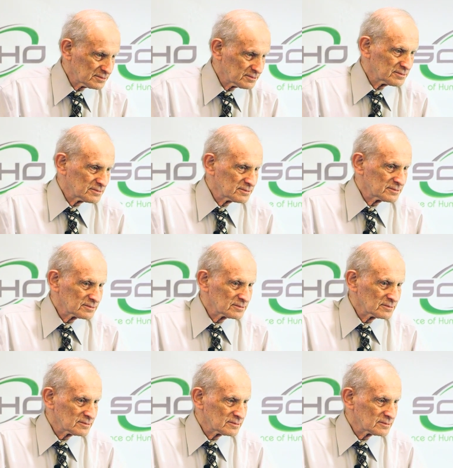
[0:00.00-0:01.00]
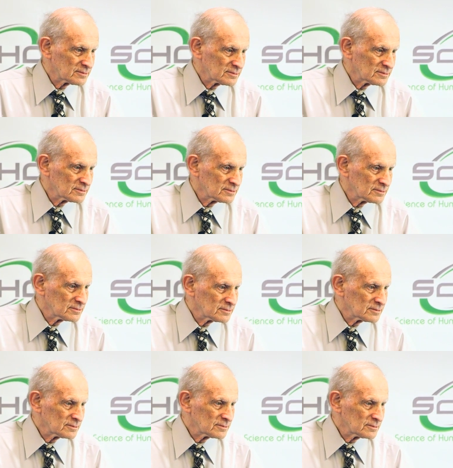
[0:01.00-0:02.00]

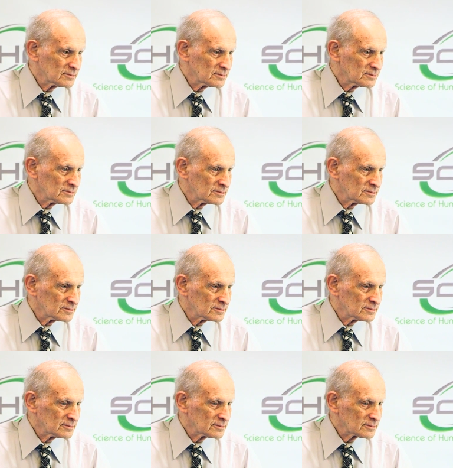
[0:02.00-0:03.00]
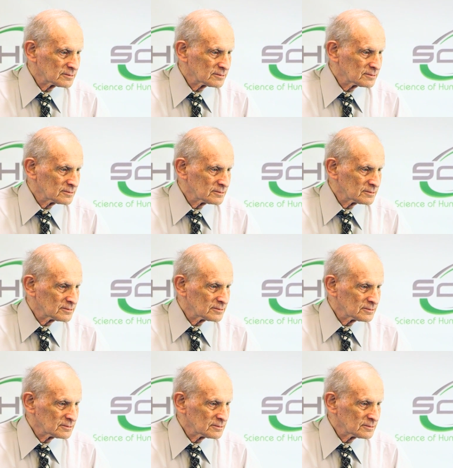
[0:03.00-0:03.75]
Nobody speaks.